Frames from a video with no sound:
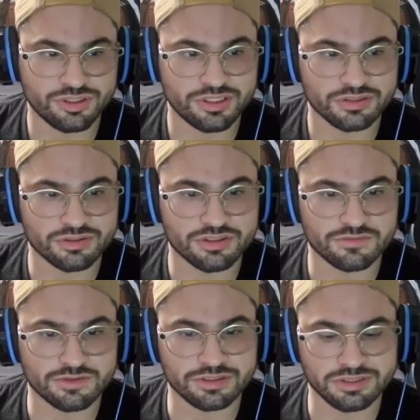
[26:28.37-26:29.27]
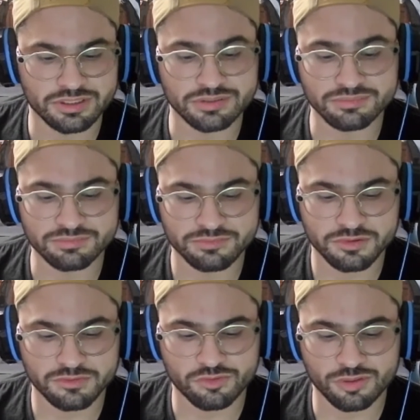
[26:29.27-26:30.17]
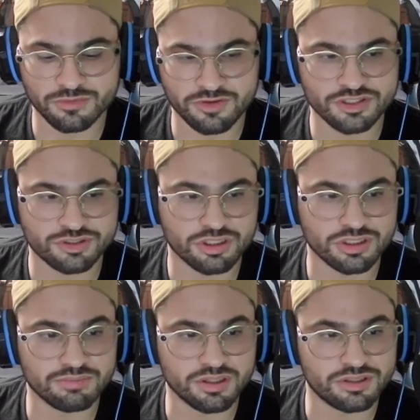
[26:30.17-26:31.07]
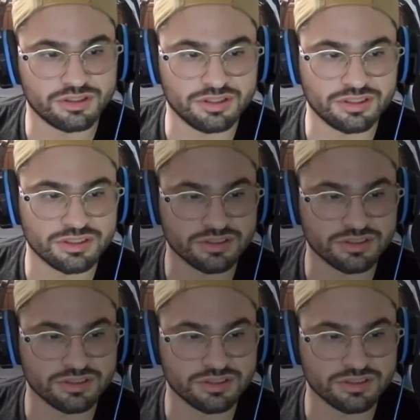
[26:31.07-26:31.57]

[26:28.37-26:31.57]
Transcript: and Christopher form a very strong bond in this